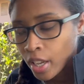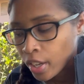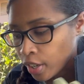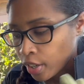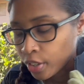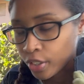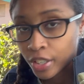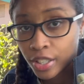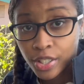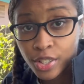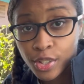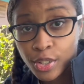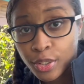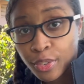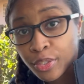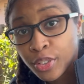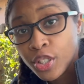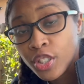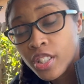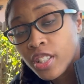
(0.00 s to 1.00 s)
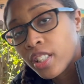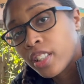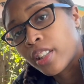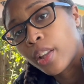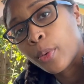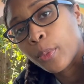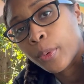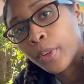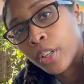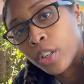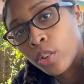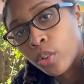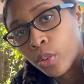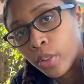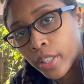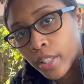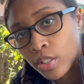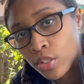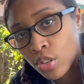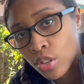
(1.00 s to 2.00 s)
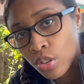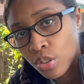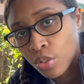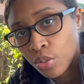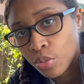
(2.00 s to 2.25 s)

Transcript: Okay, so the first thing that we're going to